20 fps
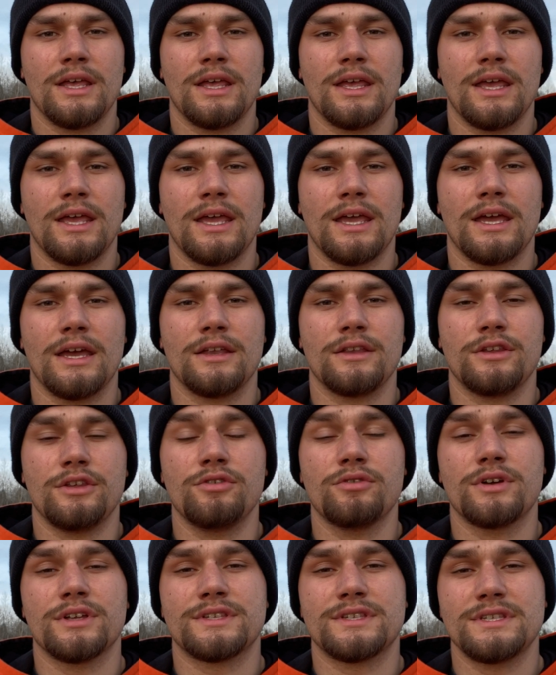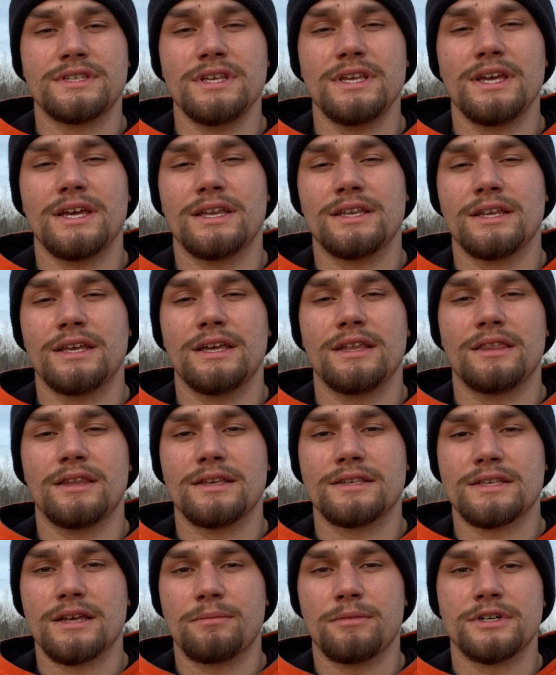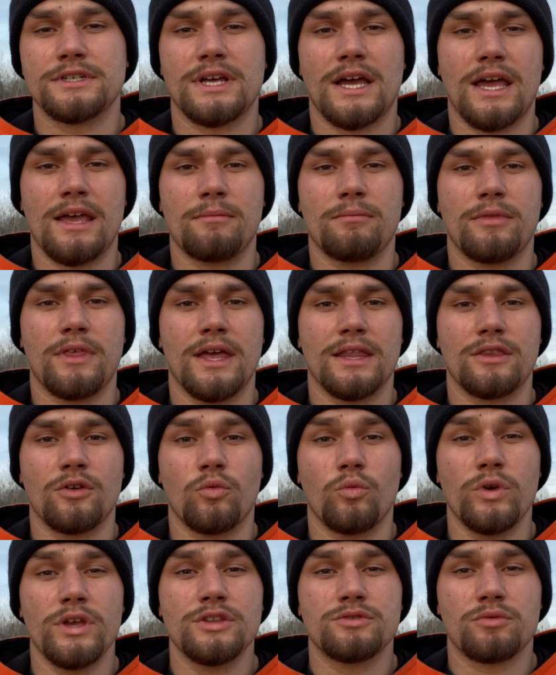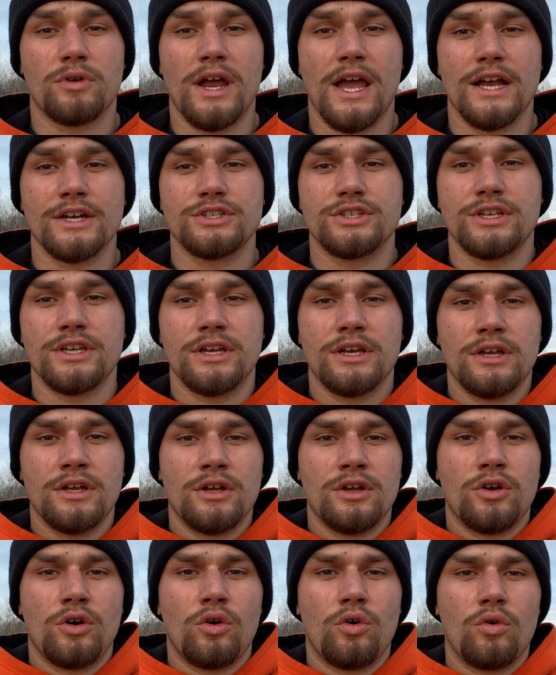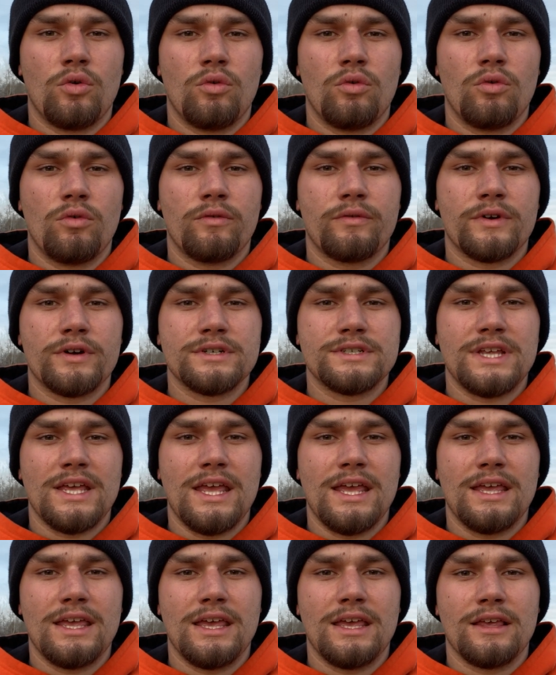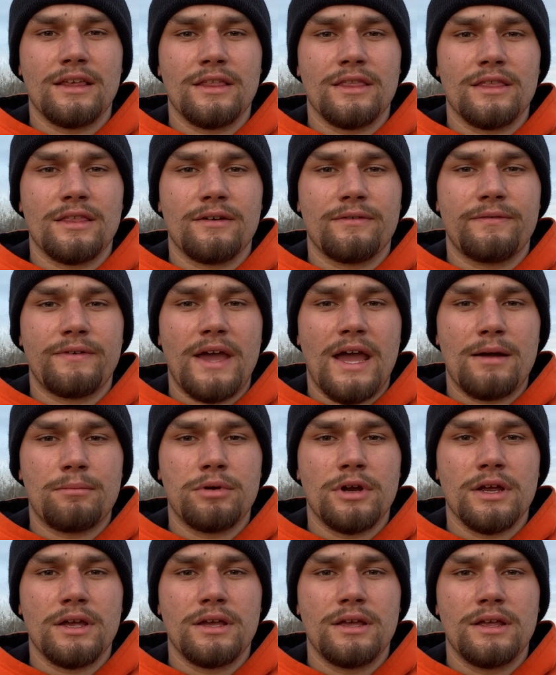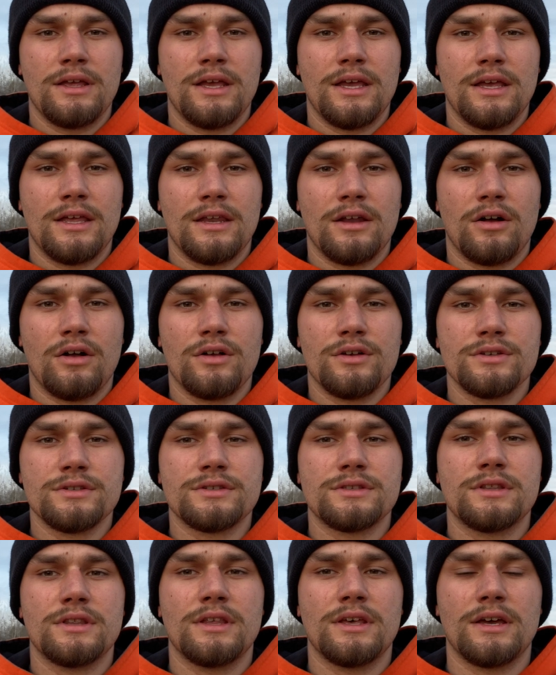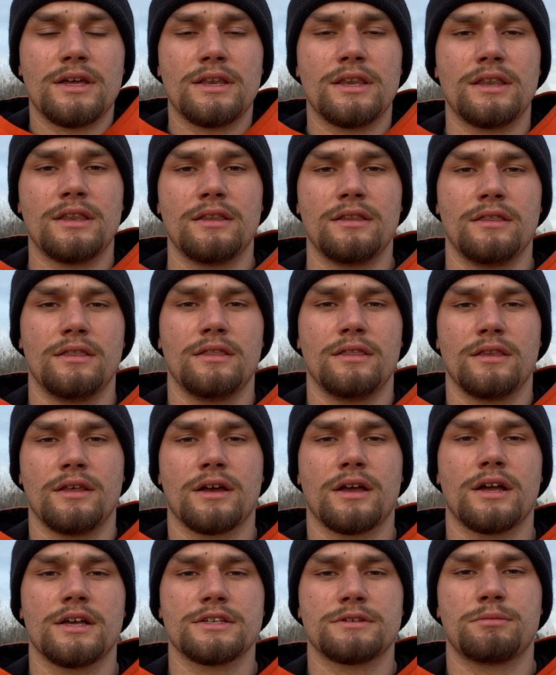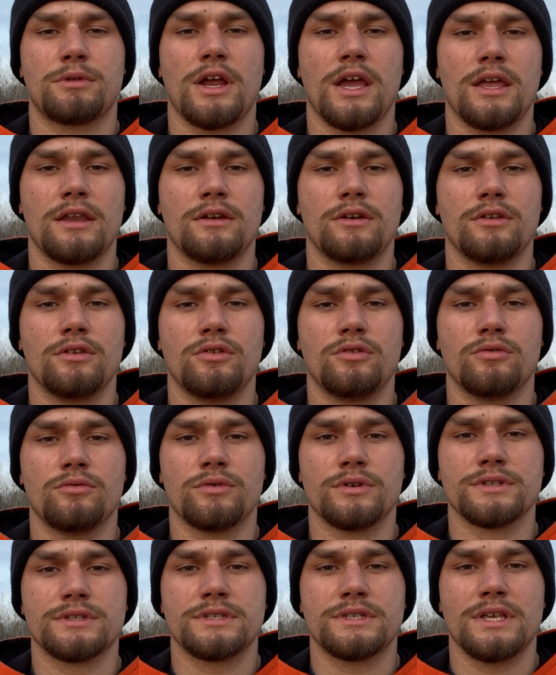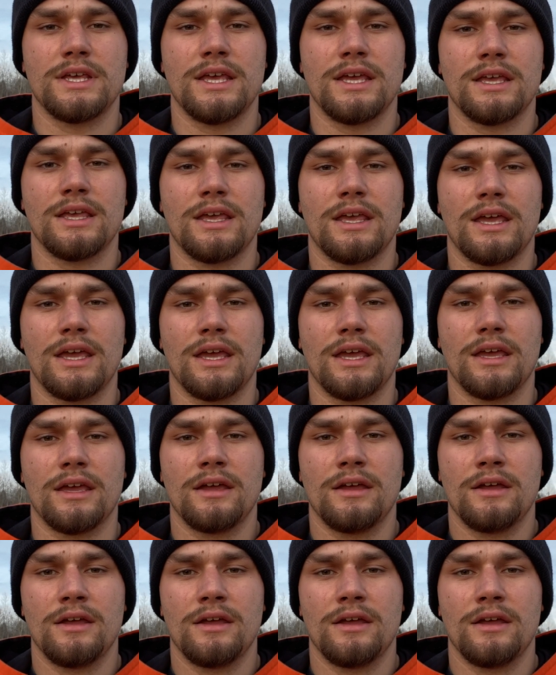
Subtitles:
And you could see it in the summertime that the weeds were actually overtaking the fabric, and all that the customer had to do was take a